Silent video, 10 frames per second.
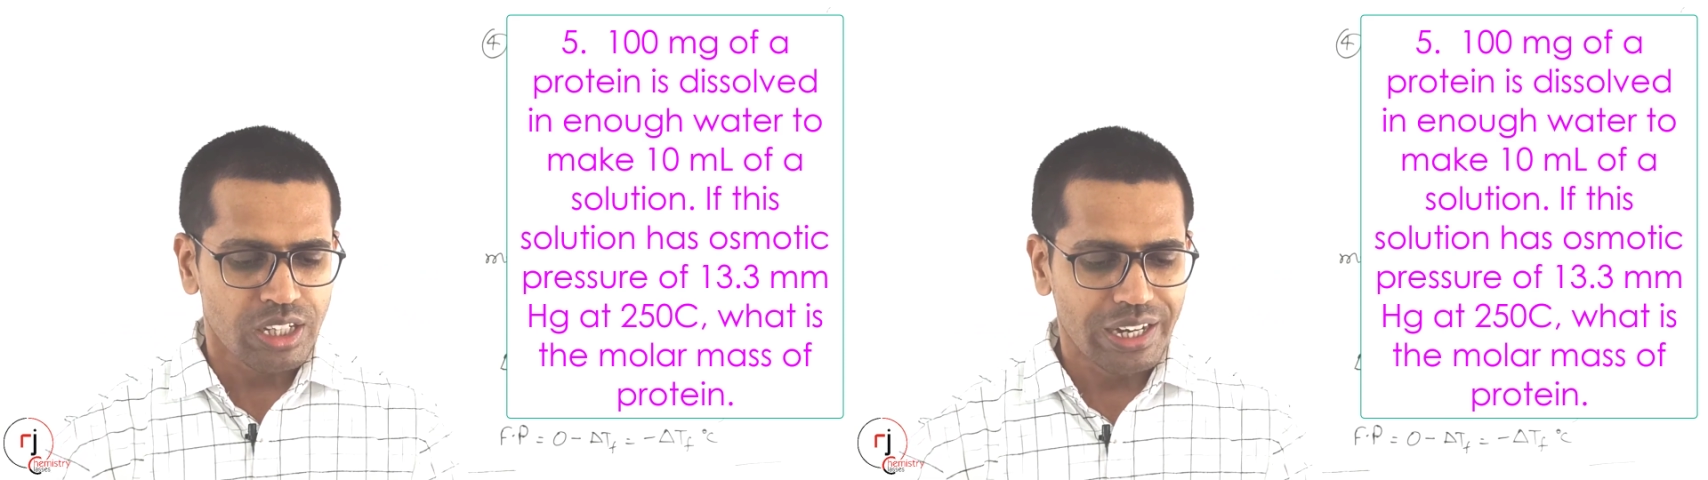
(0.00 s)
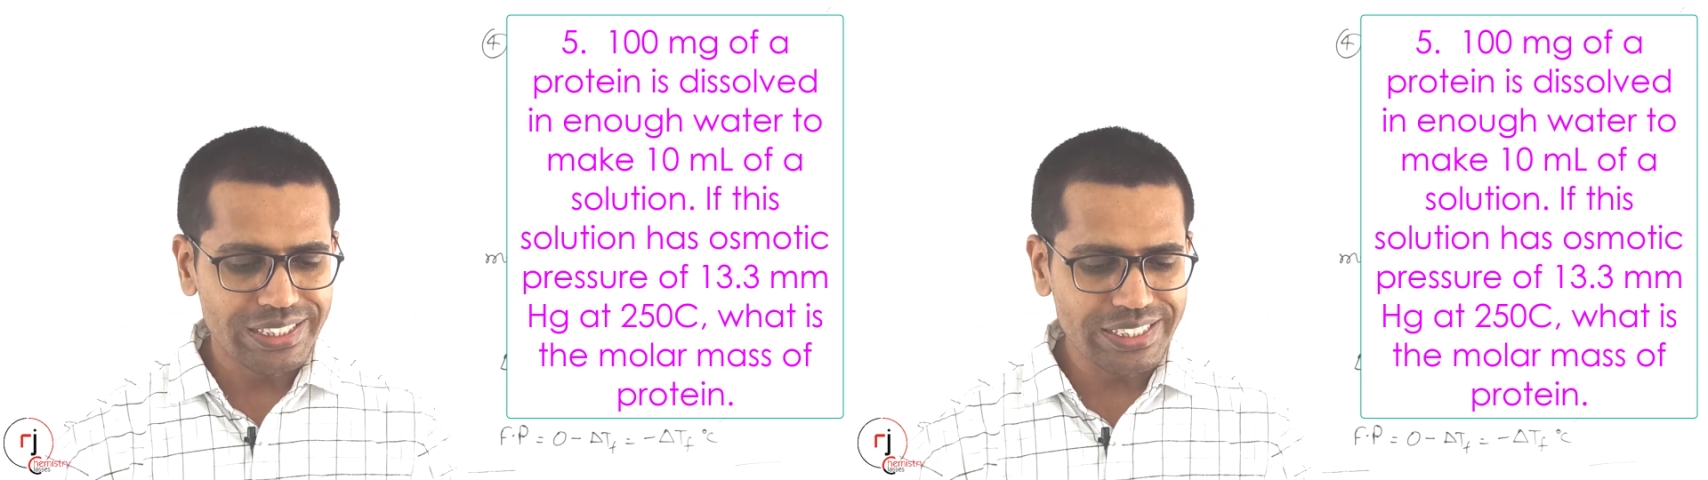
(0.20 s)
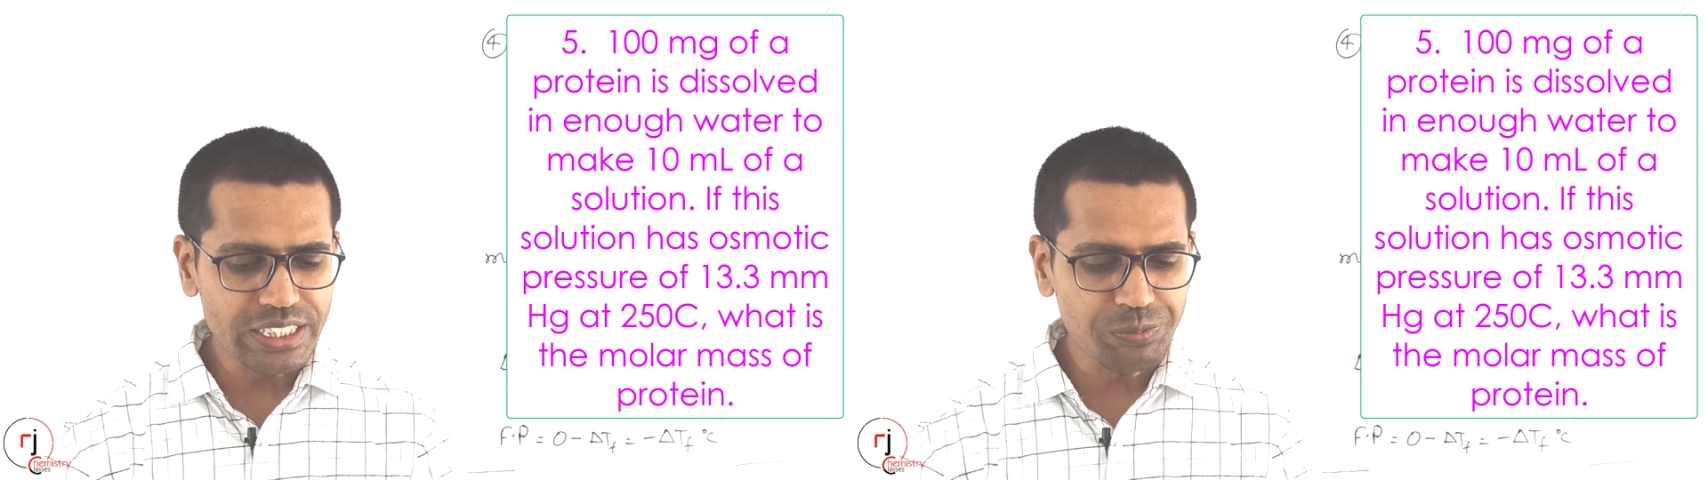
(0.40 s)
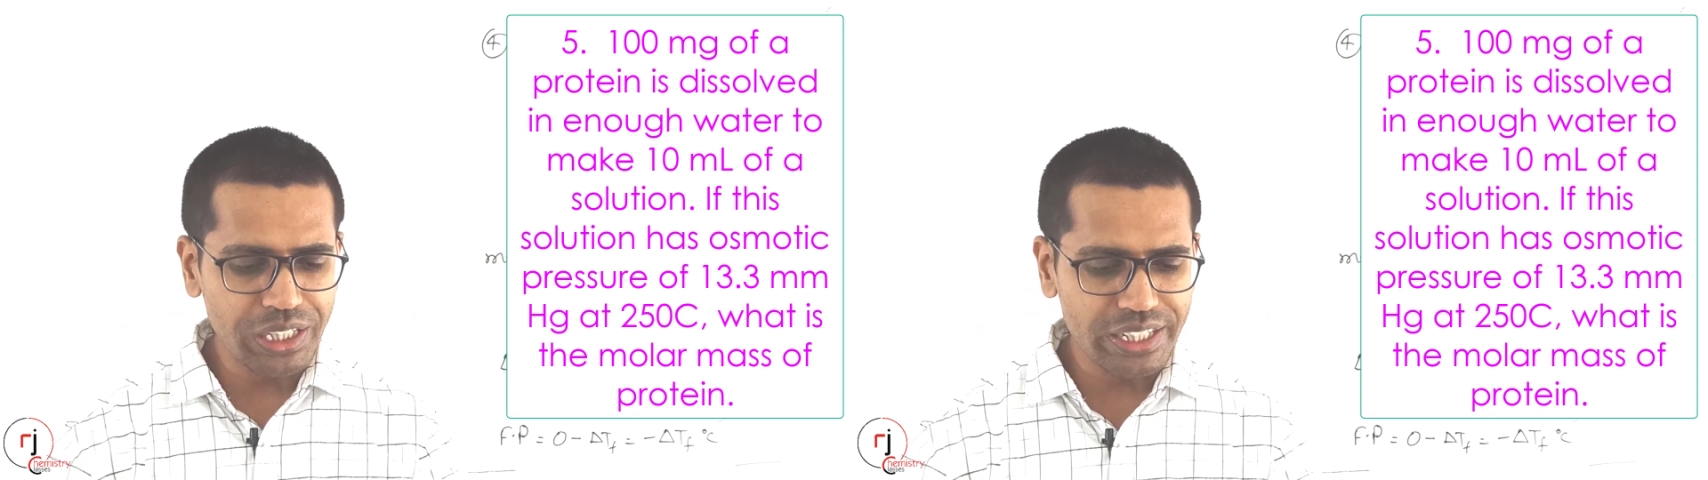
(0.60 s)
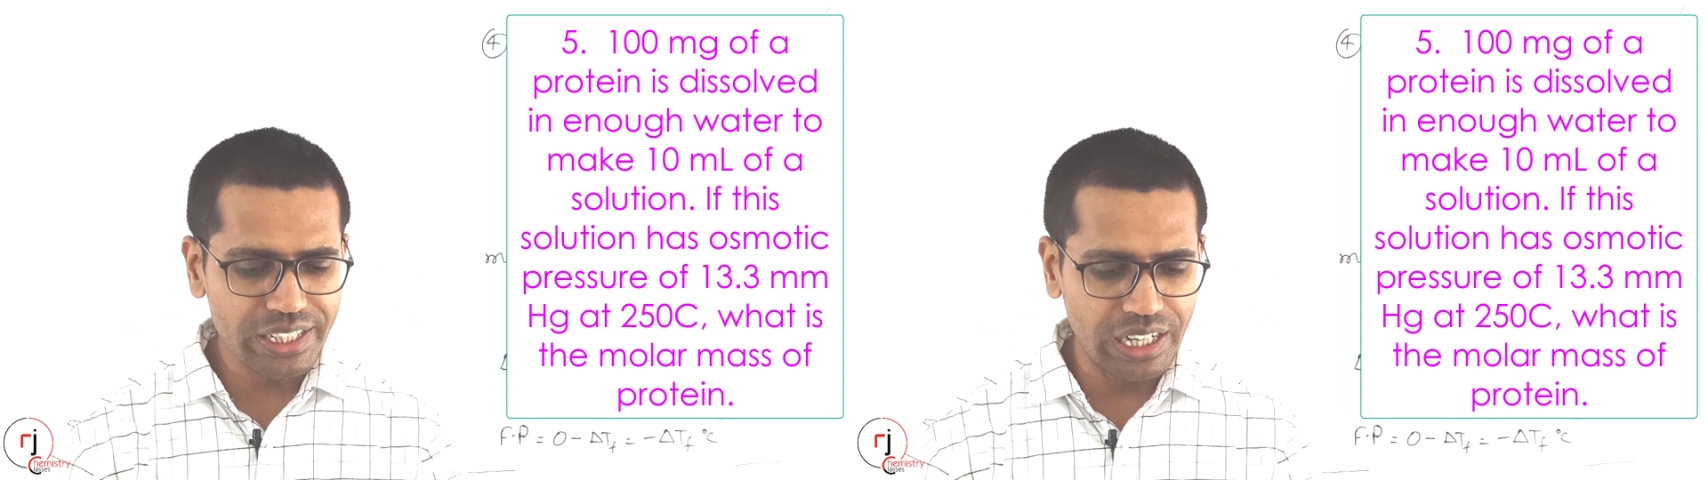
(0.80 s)
100
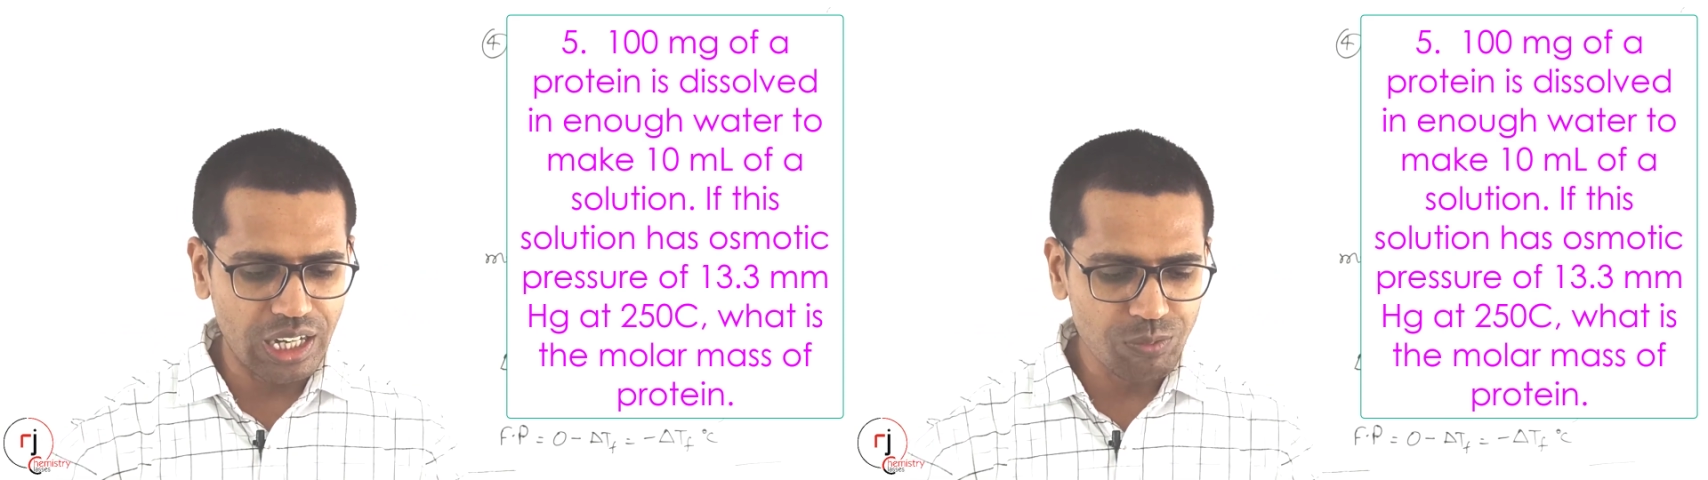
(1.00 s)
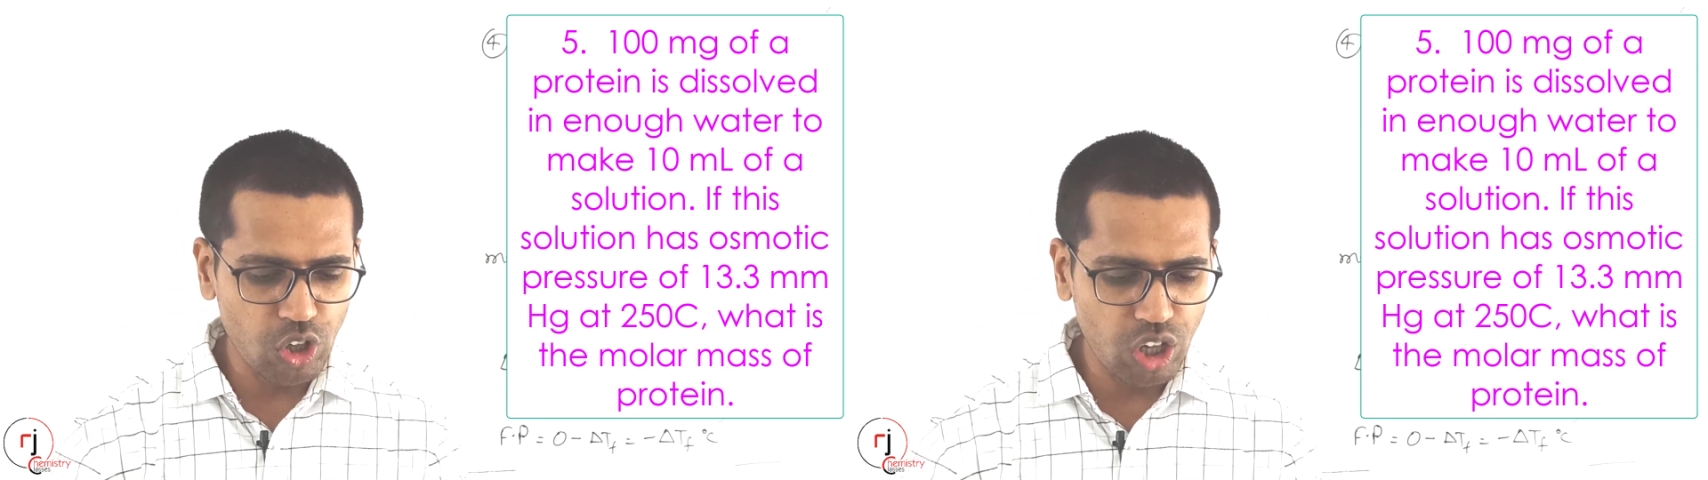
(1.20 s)
milligram